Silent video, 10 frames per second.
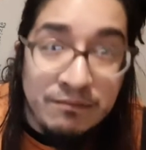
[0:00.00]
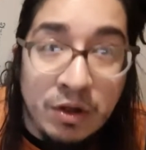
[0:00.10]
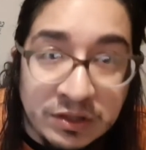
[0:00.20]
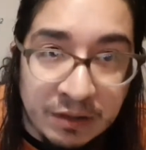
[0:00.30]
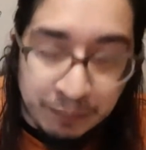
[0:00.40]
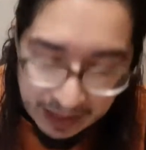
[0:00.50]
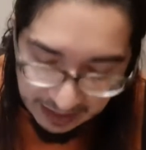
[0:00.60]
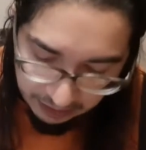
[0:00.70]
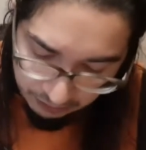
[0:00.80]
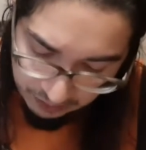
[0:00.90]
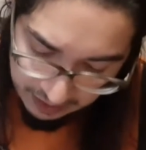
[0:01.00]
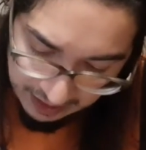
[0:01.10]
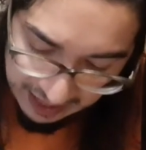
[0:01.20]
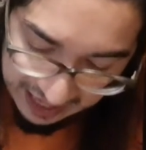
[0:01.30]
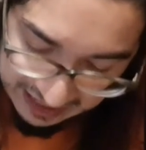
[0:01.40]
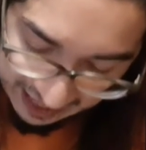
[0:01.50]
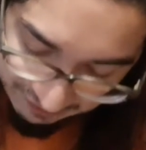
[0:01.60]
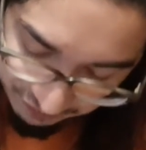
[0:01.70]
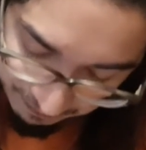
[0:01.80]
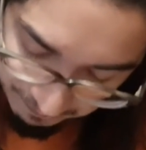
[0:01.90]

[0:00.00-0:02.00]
multiply you, and have